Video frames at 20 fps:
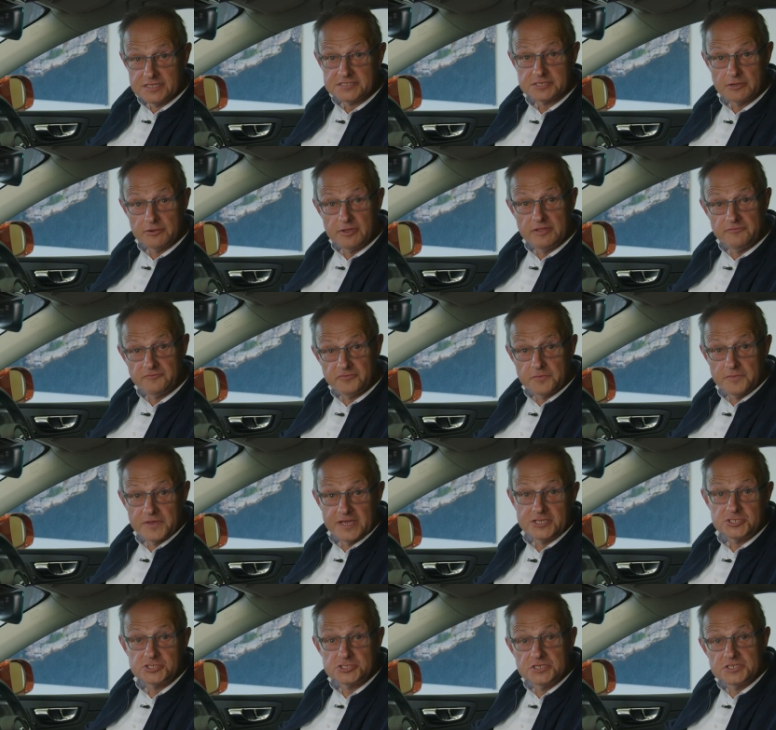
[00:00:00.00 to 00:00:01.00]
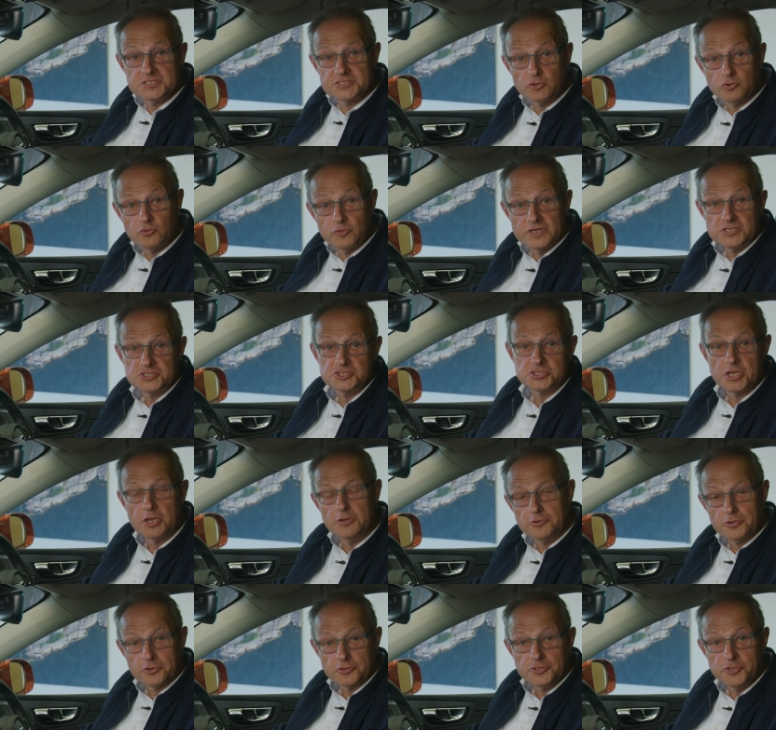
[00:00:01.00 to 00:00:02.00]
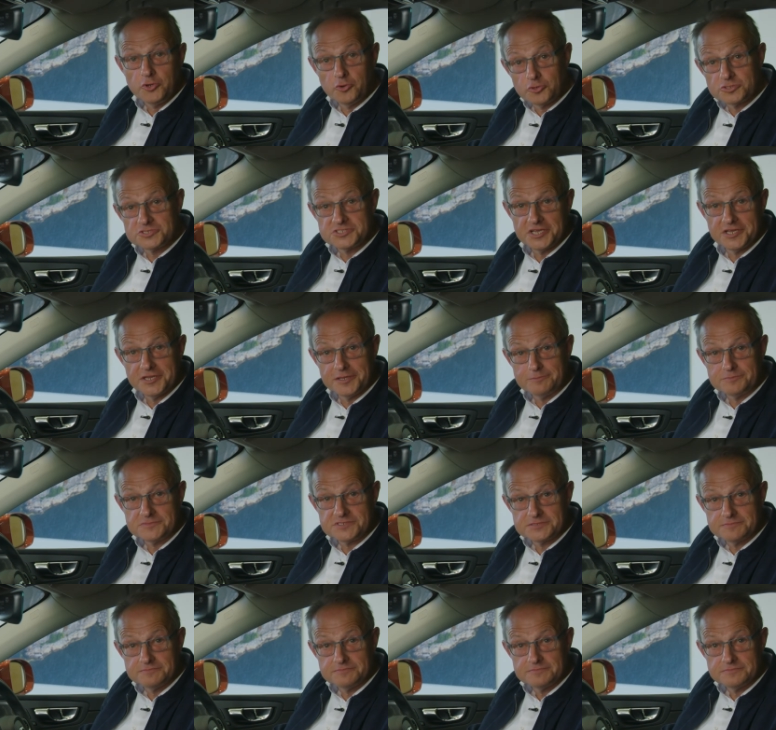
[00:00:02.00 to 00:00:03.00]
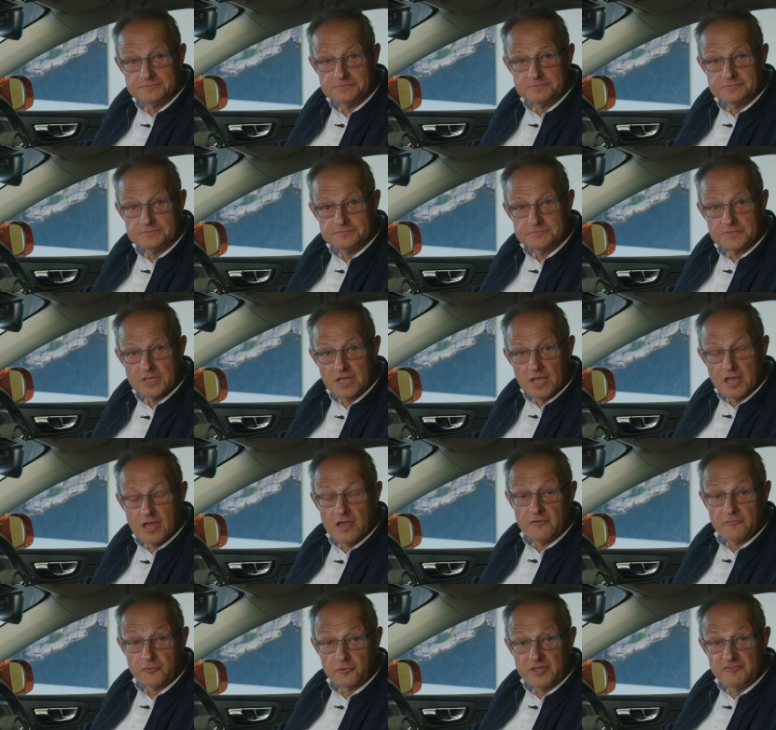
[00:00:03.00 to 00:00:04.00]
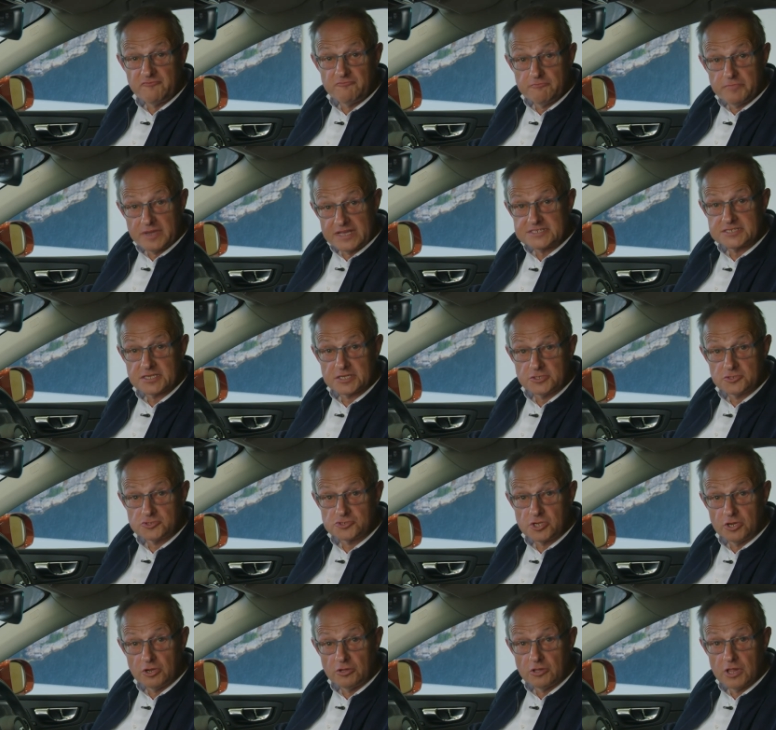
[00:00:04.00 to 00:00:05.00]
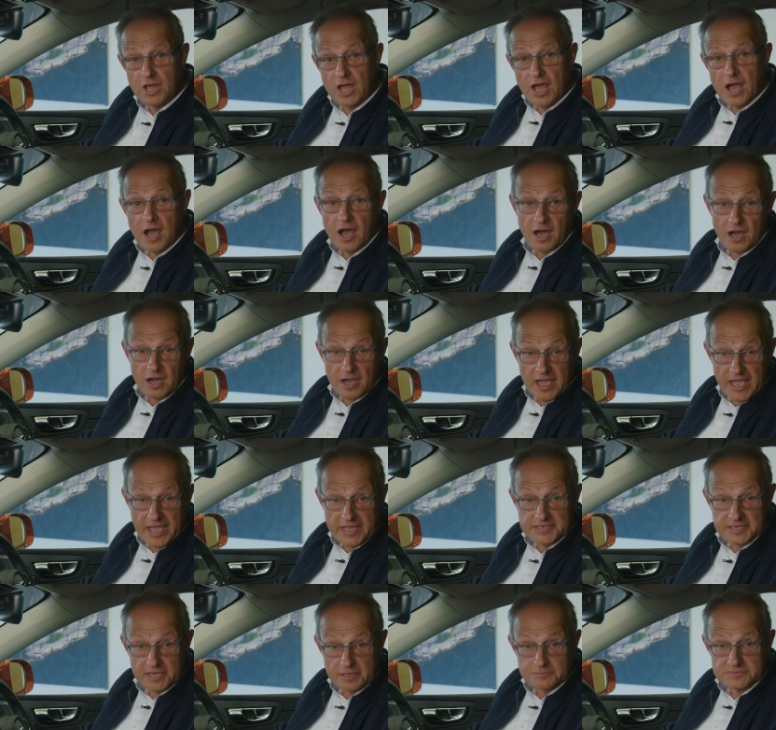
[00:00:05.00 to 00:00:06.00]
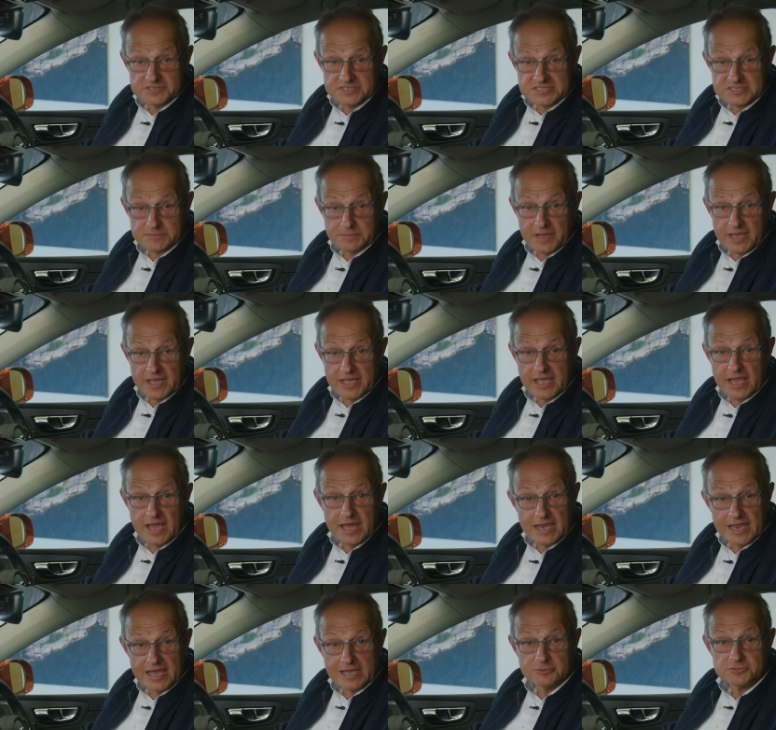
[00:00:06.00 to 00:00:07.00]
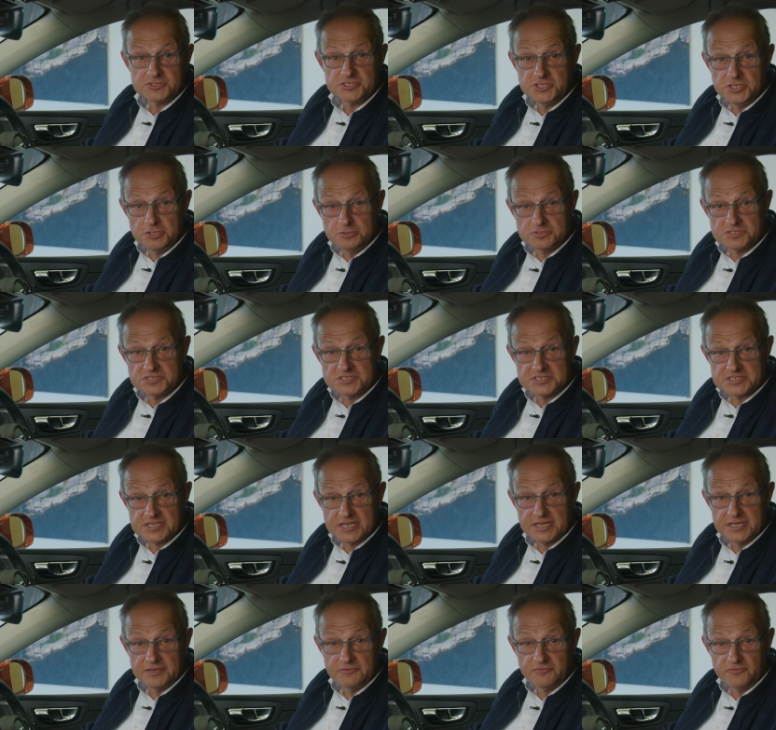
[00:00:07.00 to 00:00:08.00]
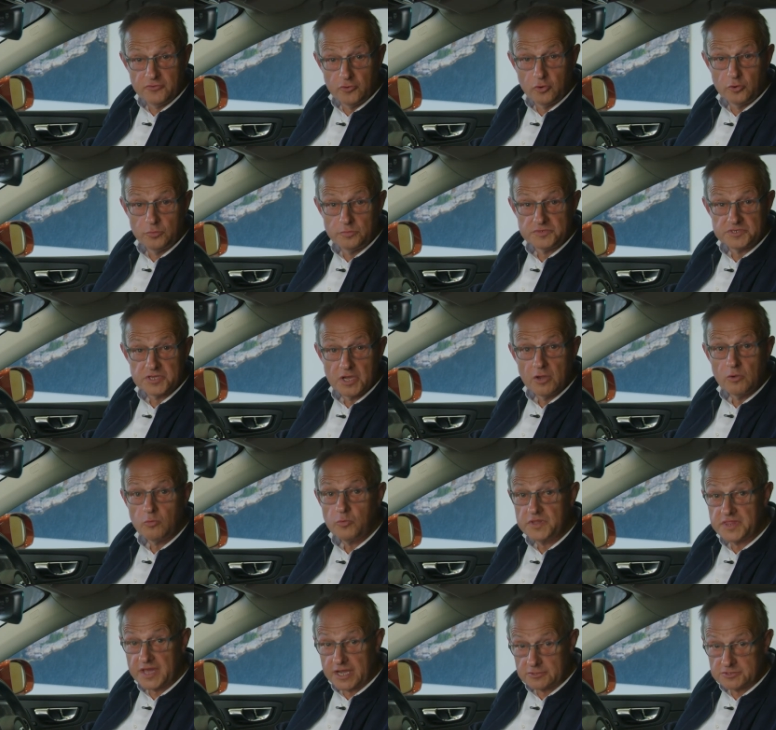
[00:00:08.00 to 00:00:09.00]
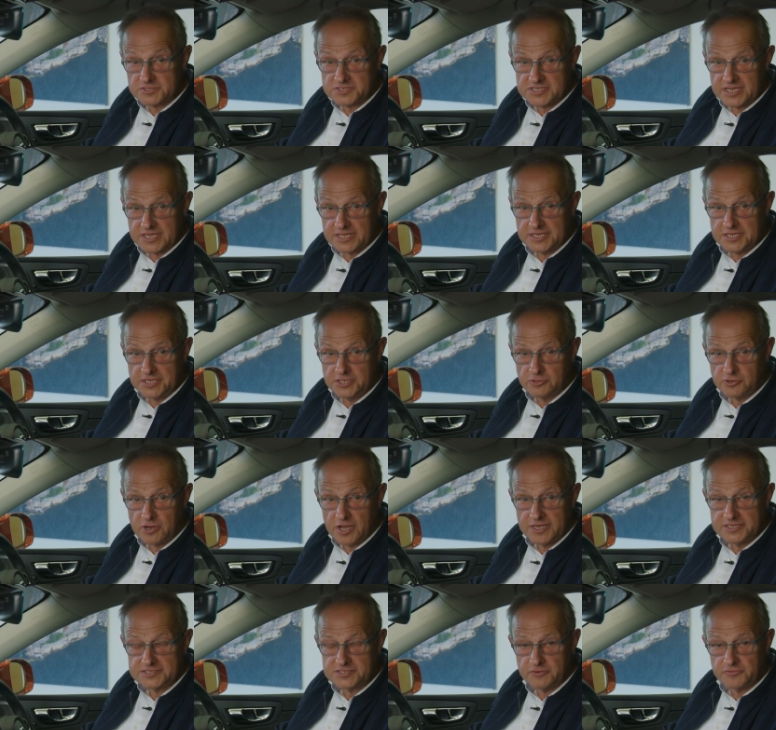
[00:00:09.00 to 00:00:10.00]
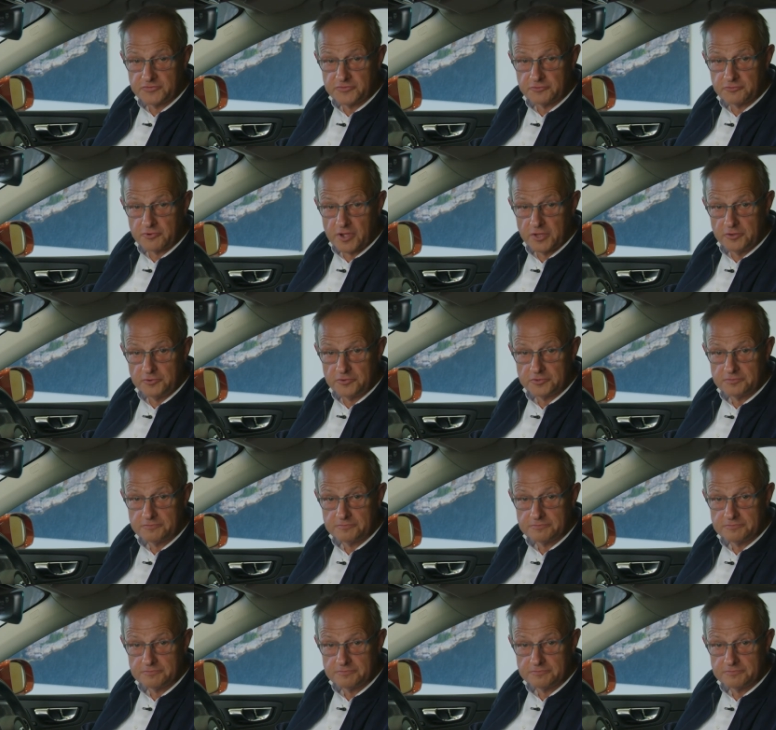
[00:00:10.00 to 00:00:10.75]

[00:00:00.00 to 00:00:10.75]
so information is always shown on your terms. For even better control, our head-up display allows you to stay informed without taking your eyes off the road.